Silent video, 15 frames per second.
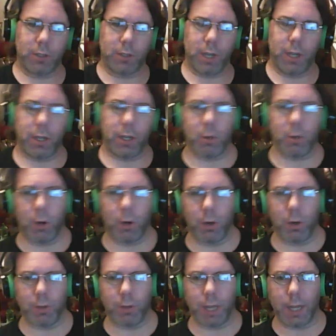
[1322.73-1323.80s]
gonna do our
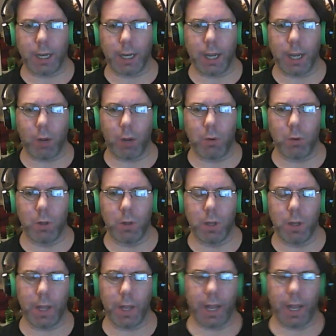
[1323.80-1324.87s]
own thing now,
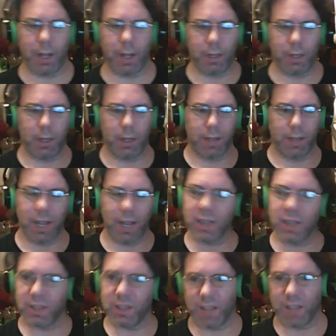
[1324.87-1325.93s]
and that
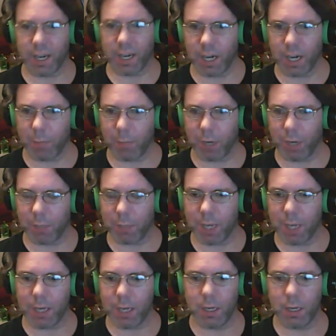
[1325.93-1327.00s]
kind of bugged me,